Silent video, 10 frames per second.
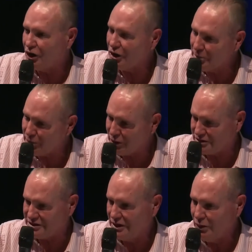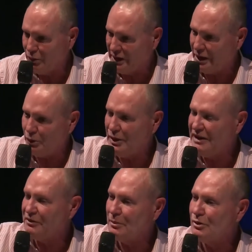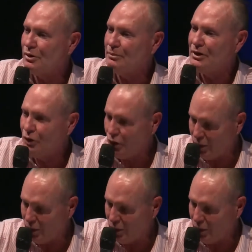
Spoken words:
got a buzz. Whether away from home,